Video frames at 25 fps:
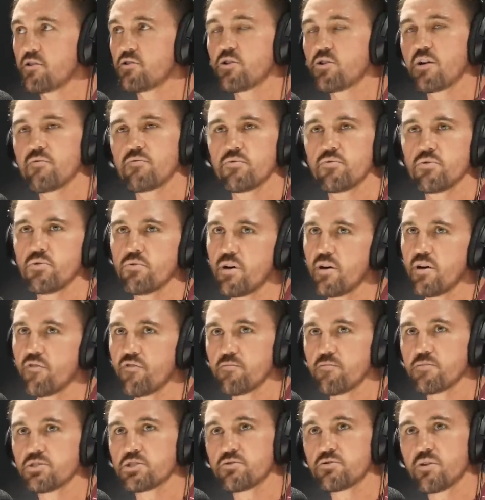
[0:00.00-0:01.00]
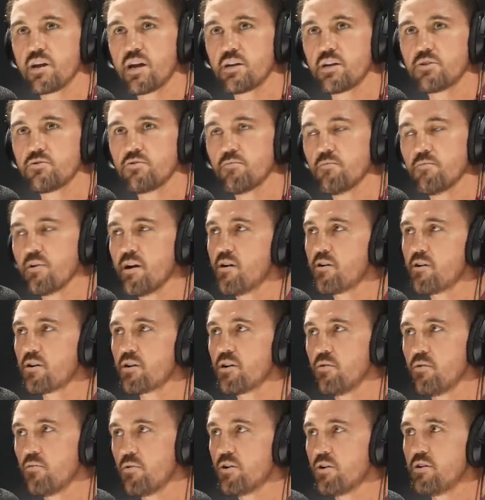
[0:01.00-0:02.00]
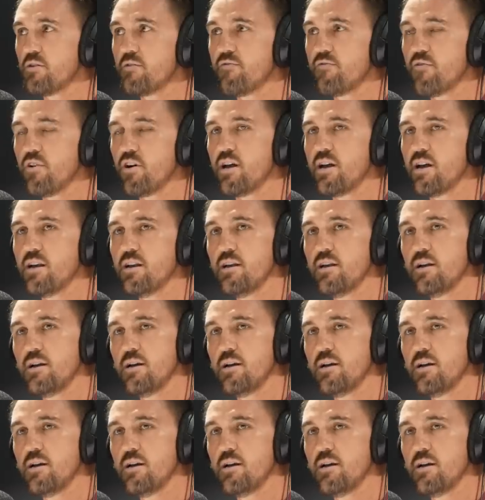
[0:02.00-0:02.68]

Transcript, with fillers: I'd travel all the way from Australia to America, and I wanted to fight.